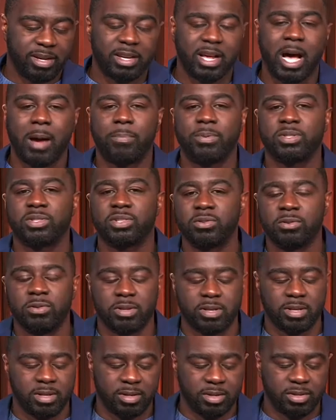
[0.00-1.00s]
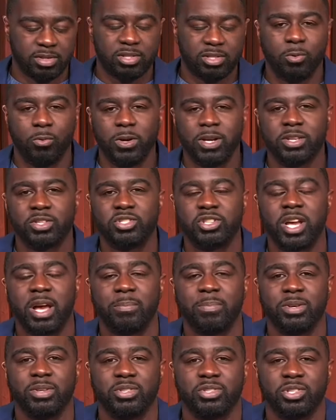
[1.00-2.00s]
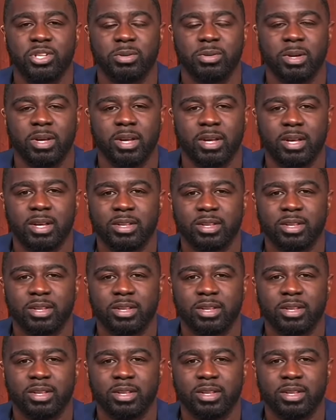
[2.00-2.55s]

an opportunity to win a championship.